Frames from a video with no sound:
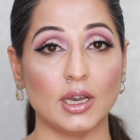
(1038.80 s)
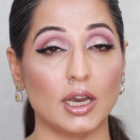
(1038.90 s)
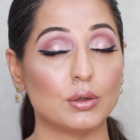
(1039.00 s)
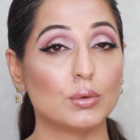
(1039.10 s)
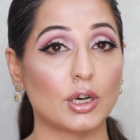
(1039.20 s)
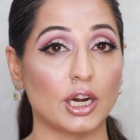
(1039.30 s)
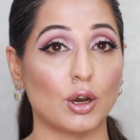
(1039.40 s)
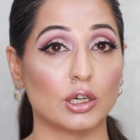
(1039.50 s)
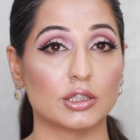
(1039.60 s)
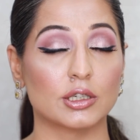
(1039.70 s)
and who
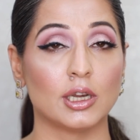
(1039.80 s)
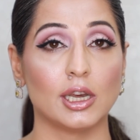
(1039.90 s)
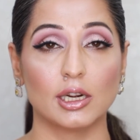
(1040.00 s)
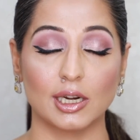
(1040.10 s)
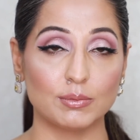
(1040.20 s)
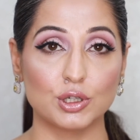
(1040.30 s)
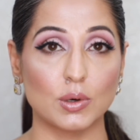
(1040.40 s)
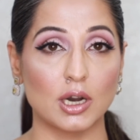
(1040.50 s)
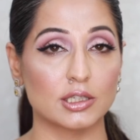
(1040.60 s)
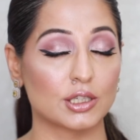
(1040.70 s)
cannot come to
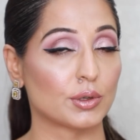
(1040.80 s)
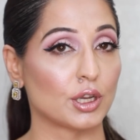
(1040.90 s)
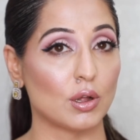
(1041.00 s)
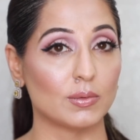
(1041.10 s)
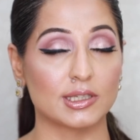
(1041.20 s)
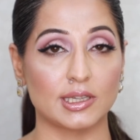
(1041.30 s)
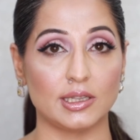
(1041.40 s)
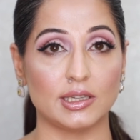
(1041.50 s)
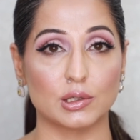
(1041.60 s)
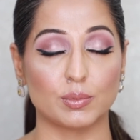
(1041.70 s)
us. You can always see
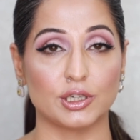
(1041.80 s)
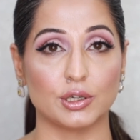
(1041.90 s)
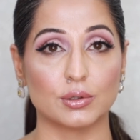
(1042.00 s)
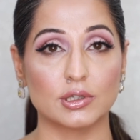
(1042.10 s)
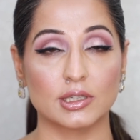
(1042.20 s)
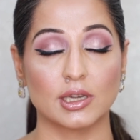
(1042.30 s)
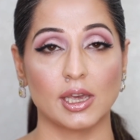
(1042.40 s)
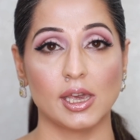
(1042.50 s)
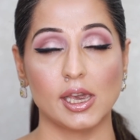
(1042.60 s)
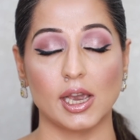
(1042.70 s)
these videos,
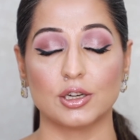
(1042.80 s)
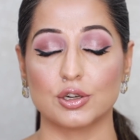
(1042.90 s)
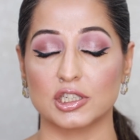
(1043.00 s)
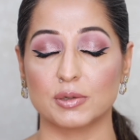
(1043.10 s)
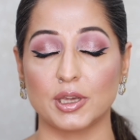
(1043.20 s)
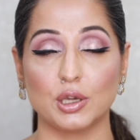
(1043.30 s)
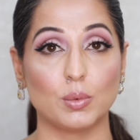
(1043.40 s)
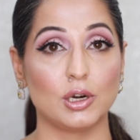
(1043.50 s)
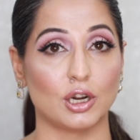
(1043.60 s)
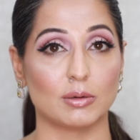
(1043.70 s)
and trust me, you
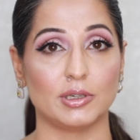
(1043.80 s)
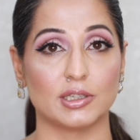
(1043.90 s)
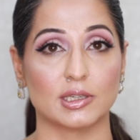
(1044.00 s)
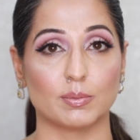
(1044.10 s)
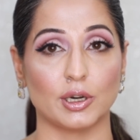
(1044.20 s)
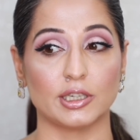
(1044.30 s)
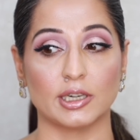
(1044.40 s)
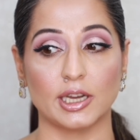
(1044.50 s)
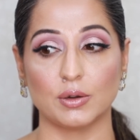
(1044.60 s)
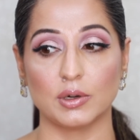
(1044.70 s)
will not be
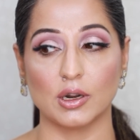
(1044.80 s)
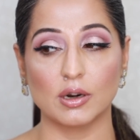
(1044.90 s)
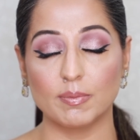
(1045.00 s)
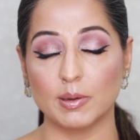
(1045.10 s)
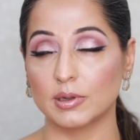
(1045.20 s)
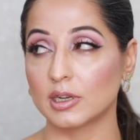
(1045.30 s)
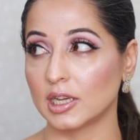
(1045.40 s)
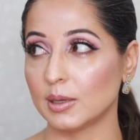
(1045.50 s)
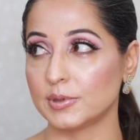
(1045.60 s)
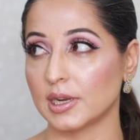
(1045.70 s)
disappointed. I know a lot of people
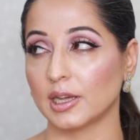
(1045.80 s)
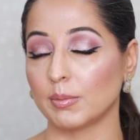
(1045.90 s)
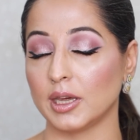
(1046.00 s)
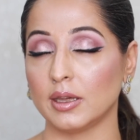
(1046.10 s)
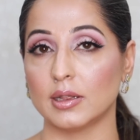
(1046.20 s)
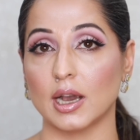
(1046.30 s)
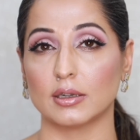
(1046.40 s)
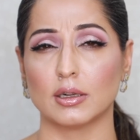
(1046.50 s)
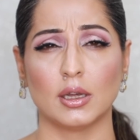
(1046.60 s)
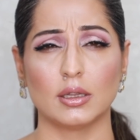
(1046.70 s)
keep telling me
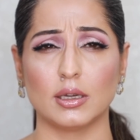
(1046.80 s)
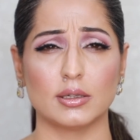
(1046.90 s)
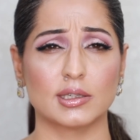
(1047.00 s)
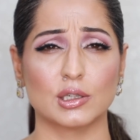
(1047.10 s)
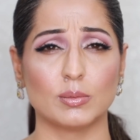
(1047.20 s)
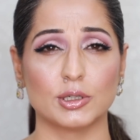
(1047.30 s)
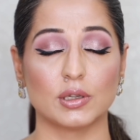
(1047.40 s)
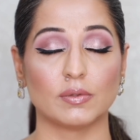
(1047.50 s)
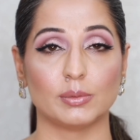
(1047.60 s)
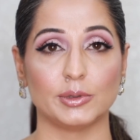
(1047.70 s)
that there is so much
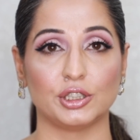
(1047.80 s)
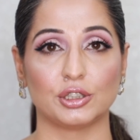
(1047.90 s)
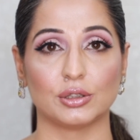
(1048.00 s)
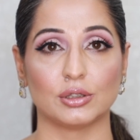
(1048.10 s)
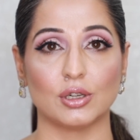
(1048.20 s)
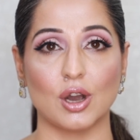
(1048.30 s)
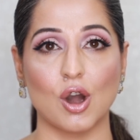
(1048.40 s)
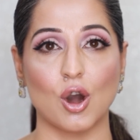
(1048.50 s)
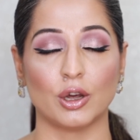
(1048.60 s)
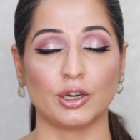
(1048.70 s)
information
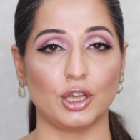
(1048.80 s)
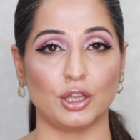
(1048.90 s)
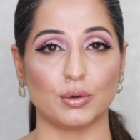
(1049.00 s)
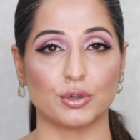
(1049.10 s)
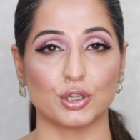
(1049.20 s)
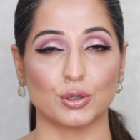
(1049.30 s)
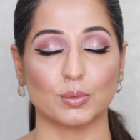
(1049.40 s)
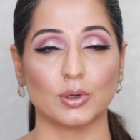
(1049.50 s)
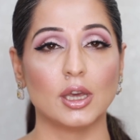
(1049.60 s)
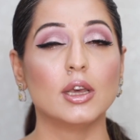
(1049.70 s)
on YouTube.
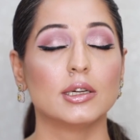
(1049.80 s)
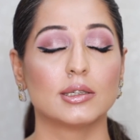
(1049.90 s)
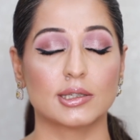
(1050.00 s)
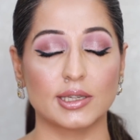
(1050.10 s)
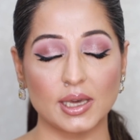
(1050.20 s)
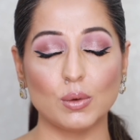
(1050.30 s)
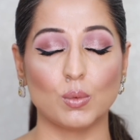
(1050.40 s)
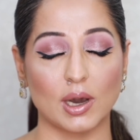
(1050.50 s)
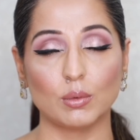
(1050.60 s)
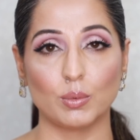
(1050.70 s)
See
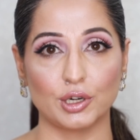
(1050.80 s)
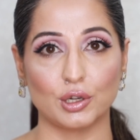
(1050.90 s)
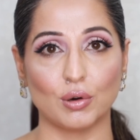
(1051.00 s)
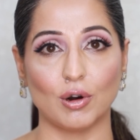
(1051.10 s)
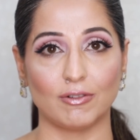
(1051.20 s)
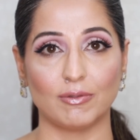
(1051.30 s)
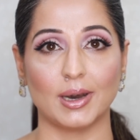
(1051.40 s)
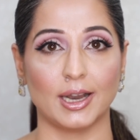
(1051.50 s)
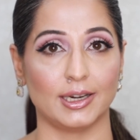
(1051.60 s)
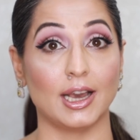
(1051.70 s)
one video of
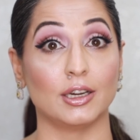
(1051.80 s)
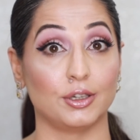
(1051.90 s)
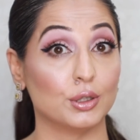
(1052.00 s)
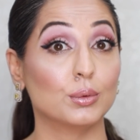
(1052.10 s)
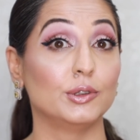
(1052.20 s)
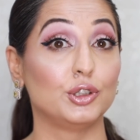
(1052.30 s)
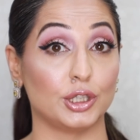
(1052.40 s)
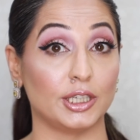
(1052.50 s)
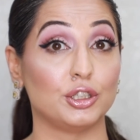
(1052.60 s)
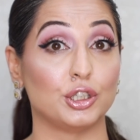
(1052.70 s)
mine and you will
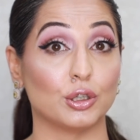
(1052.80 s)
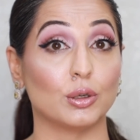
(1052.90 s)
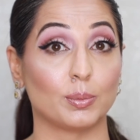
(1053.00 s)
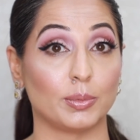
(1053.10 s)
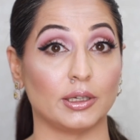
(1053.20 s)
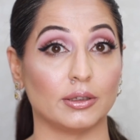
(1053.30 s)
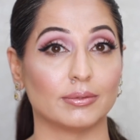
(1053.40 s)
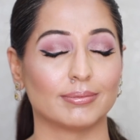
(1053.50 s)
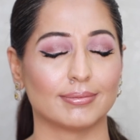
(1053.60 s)
change your opinion.